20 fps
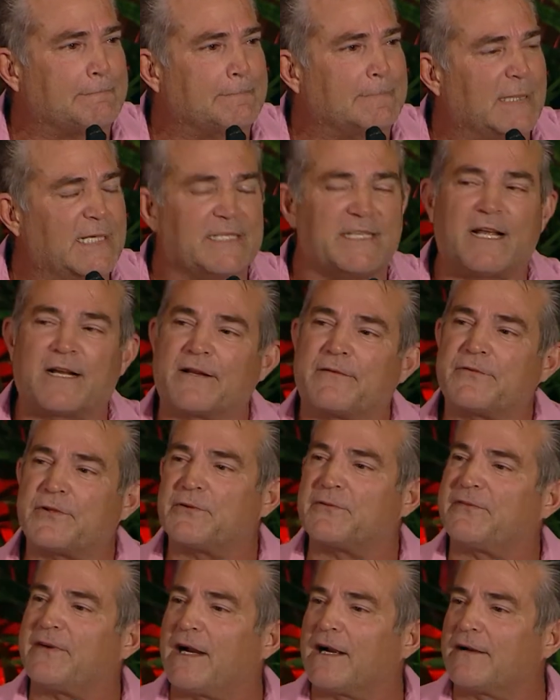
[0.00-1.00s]
And none of you
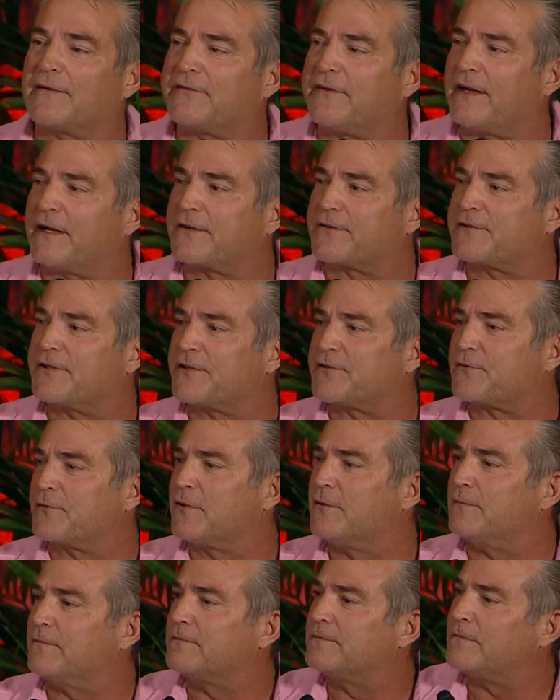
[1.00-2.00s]
firefighters in this
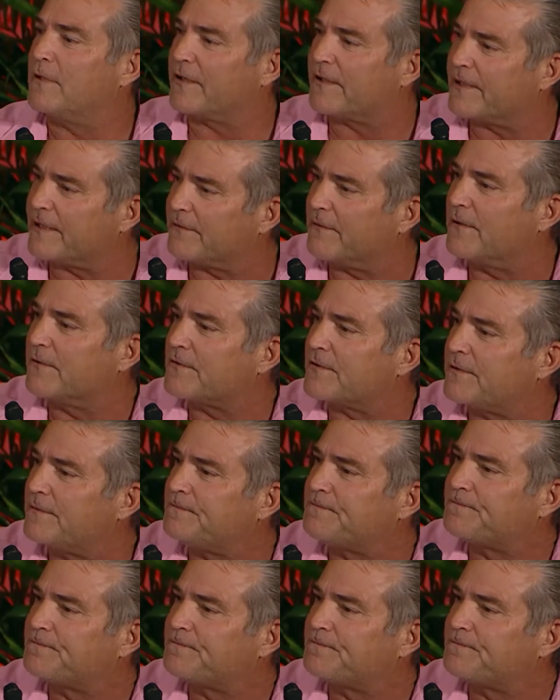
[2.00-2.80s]
room are heroes.